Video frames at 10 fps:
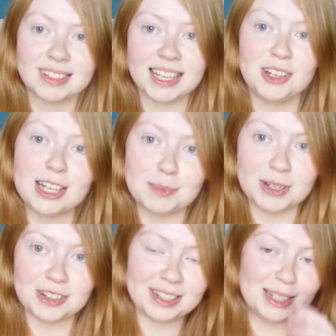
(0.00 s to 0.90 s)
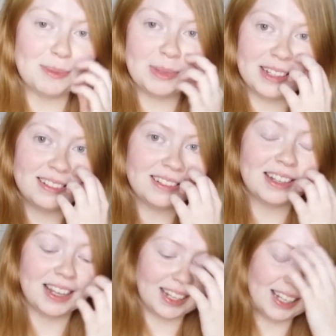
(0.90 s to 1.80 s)
Okay, you're gonna be cricket, but
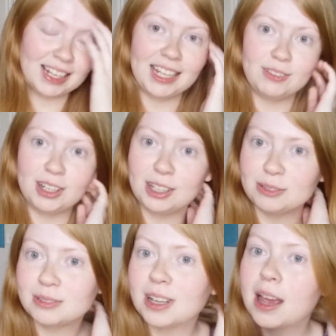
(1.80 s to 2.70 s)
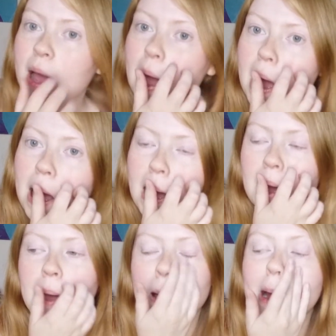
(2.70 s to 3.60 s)
we'll leave it alone.
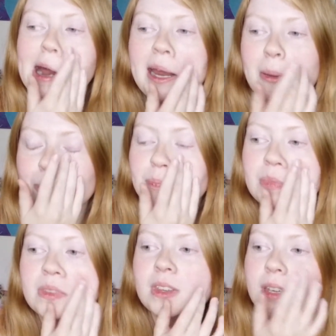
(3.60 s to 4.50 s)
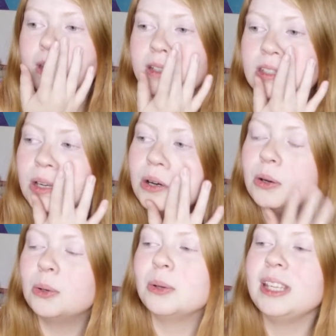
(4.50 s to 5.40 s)
Alright.
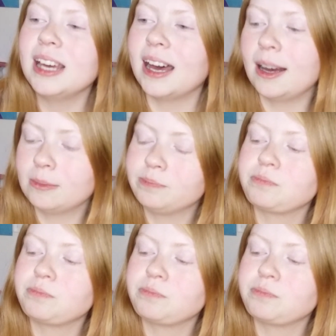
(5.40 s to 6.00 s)
So, yeah.